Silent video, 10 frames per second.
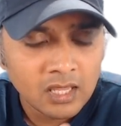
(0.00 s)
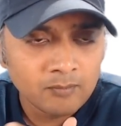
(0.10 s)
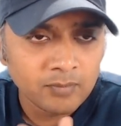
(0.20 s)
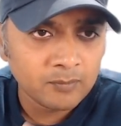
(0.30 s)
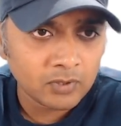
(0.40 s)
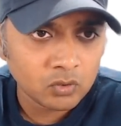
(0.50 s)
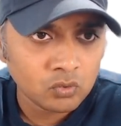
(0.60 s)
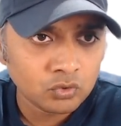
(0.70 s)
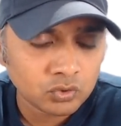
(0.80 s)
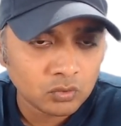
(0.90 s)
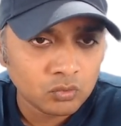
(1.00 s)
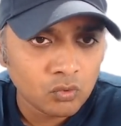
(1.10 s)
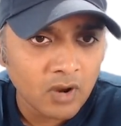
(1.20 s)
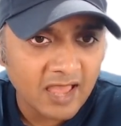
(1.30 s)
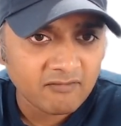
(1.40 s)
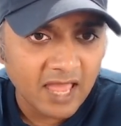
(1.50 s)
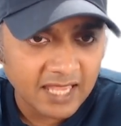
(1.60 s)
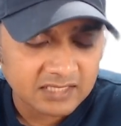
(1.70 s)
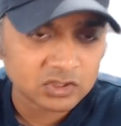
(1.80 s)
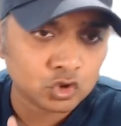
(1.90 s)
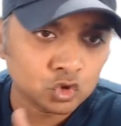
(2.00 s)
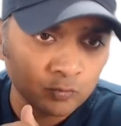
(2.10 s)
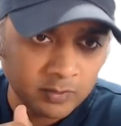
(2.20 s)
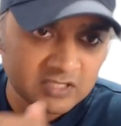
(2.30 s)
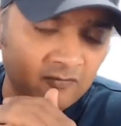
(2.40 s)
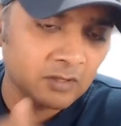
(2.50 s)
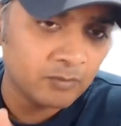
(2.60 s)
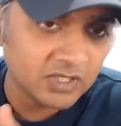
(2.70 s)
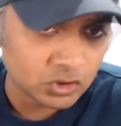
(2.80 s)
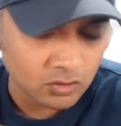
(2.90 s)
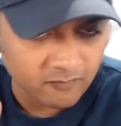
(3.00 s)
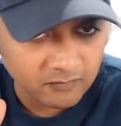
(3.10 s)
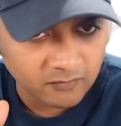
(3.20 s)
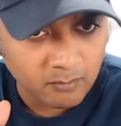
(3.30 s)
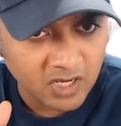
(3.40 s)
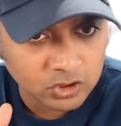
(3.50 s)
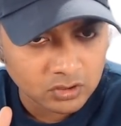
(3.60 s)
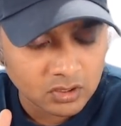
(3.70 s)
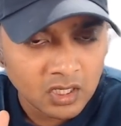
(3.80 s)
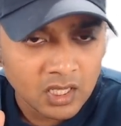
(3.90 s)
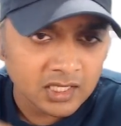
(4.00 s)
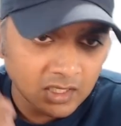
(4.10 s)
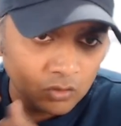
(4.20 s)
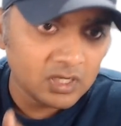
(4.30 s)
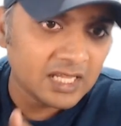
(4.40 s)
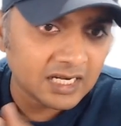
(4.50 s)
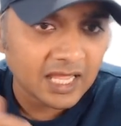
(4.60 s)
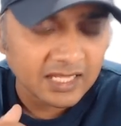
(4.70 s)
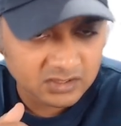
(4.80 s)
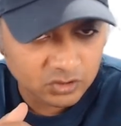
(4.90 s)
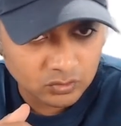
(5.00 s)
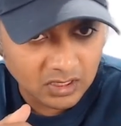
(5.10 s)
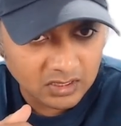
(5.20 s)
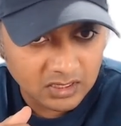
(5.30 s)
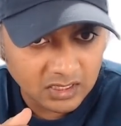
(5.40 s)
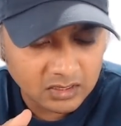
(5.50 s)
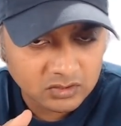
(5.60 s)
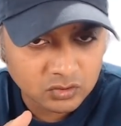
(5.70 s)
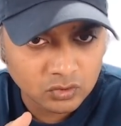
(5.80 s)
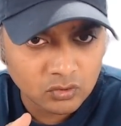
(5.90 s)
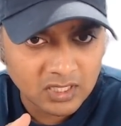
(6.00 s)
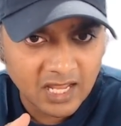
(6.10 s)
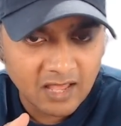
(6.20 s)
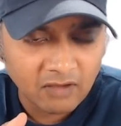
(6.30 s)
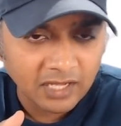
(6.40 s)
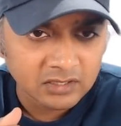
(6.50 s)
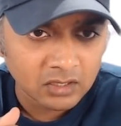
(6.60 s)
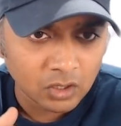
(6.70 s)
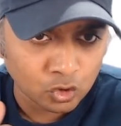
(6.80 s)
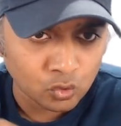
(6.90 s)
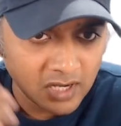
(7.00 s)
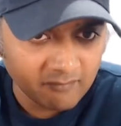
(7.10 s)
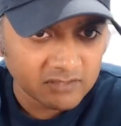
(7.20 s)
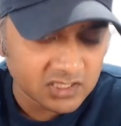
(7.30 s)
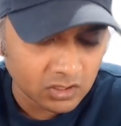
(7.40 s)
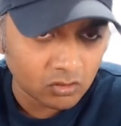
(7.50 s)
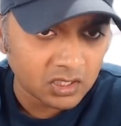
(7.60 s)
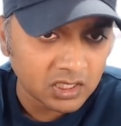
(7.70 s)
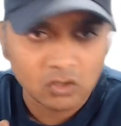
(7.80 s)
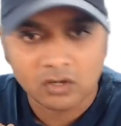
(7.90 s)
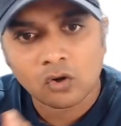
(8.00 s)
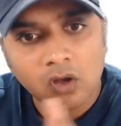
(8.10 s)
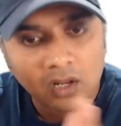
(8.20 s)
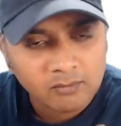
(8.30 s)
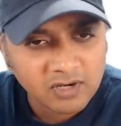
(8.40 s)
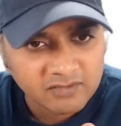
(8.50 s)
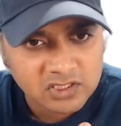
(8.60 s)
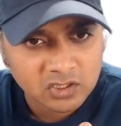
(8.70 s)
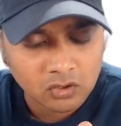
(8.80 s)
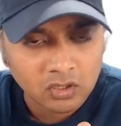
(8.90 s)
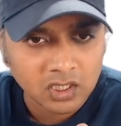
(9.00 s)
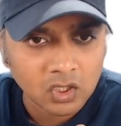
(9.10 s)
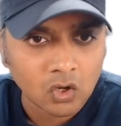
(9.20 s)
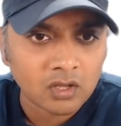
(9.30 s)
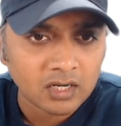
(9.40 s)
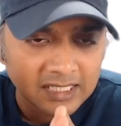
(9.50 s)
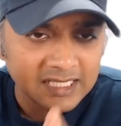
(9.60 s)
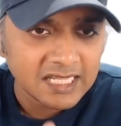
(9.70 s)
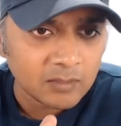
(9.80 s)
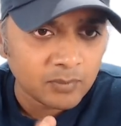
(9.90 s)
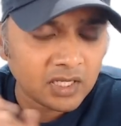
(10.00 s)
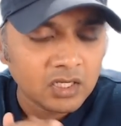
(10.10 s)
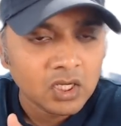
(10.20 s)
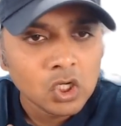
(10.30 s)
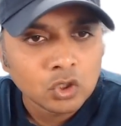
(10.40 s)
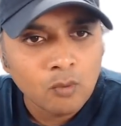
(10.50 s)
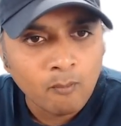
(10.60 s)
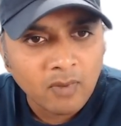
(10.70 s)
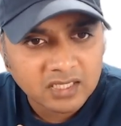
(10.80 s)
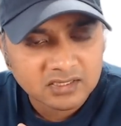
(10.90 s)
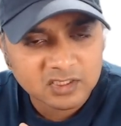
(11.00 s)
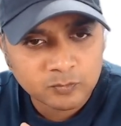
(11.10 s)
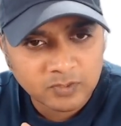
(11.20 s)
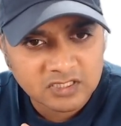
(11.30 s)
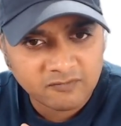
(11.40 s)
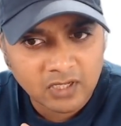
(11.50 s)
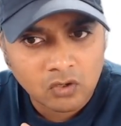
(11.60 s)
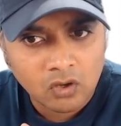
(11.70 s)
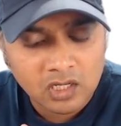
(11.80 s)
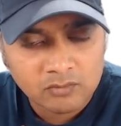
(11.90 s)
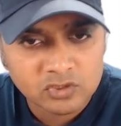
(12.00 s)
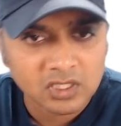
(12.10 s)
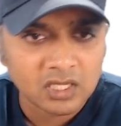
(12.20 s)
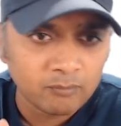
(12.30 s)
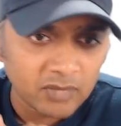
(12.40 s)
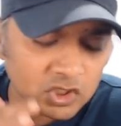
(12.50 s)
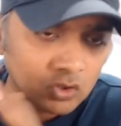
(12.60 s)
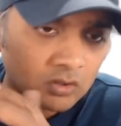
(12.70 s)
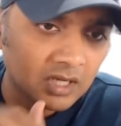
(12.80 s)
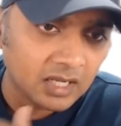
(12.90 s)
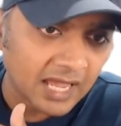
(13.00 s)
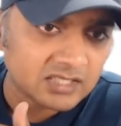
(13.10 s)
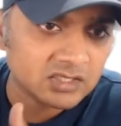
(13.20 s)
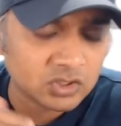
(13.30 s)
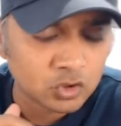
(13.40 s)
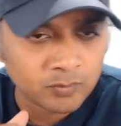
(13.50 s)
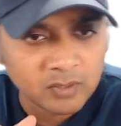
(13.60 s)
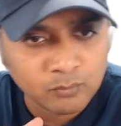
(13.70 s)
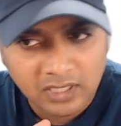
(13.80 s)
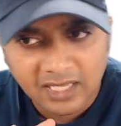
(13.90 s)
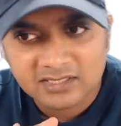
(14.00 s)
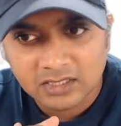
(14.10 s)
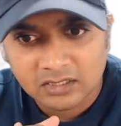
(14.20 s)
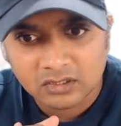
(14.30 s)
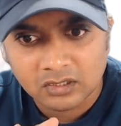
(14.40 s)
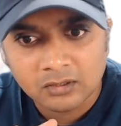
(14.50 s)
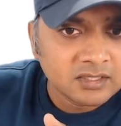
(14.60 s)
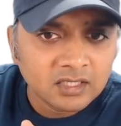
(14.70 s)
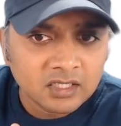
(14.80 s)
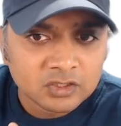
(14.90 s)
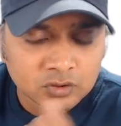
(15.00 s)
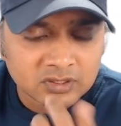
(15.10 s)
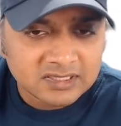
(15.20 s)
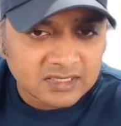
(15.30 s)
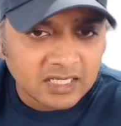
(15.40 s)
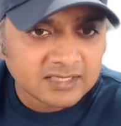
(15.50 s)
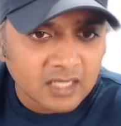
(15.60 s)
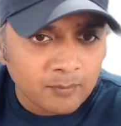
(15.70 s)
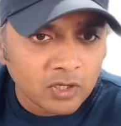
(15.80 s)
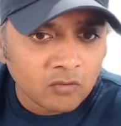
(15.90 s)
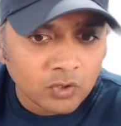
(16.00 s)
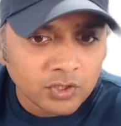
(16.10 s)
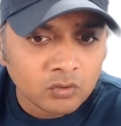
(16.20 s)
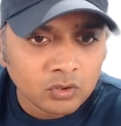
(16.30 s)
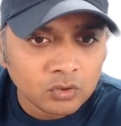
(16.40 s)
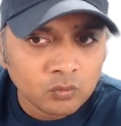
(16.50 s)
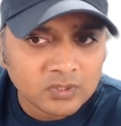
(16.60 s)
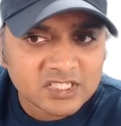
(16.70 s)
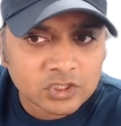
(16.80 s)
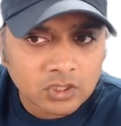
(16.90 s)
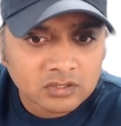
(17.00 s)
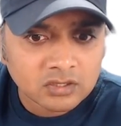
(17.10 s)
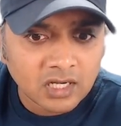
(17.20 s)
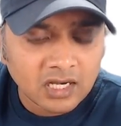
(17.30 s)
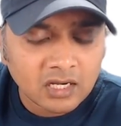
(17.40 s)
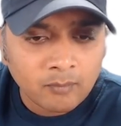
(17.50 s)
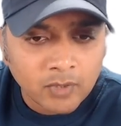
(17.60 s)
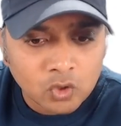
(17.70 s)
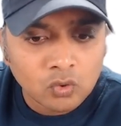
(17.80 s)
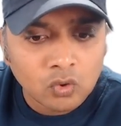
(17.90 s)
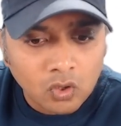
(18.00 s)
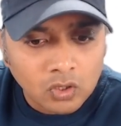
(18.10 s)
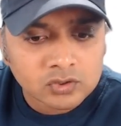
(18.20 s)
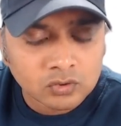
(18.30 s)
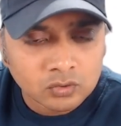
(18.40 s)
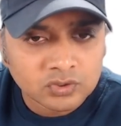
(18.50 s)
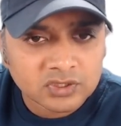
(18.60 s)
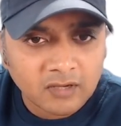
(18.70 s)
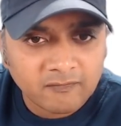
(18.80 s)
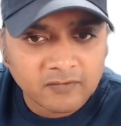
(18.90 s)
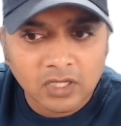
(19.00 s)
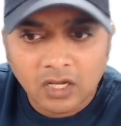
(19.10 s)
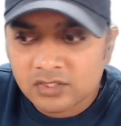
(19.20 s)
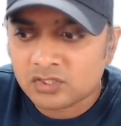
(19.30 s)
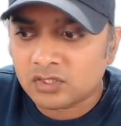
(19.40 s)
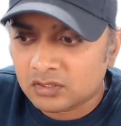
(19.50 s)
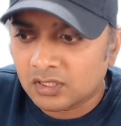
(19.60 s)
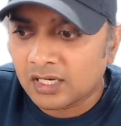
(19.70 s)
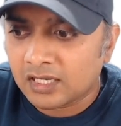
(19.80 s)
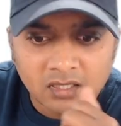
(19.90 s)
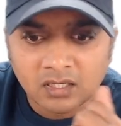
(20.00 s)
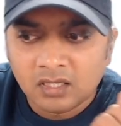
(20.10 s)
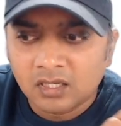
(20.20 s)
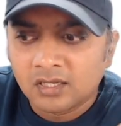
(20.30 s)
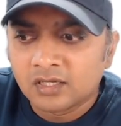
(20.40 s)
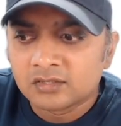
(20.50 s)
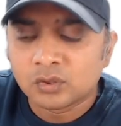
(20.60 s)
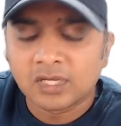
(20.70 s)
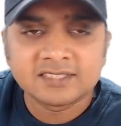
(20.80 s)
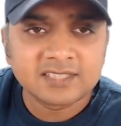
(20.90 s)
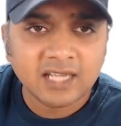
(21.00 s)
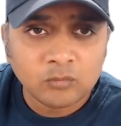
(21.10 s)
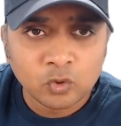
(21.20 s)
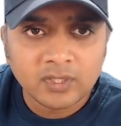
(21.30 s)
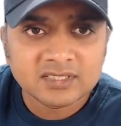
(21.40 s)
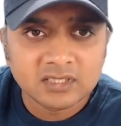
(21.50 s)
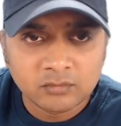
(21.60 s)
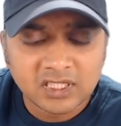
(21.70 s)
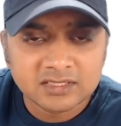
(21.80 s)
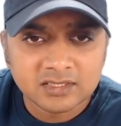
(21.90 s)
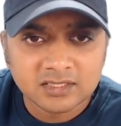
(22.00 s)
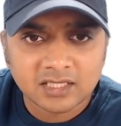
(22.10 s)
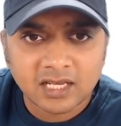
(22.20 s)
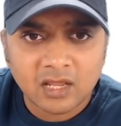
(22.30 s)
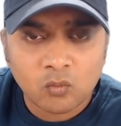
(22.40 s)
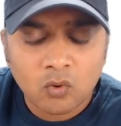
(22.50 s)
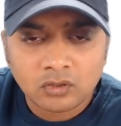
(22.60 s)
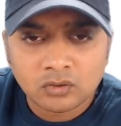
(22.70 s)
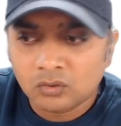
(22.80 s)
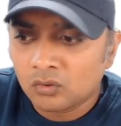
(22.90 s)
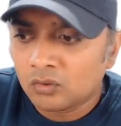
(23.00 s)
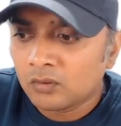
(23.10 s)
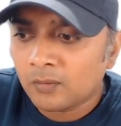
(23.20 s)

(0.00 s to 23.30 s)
people who who have access to specific pieces of information can only get access to that data so you can have either a row level security or a column level security or a dlp to mask specific columns based on access to people etc so this is an example of what you could do with structured data, but you can also do stuff with unstructured data. So let's say I'm doing some research and I want to know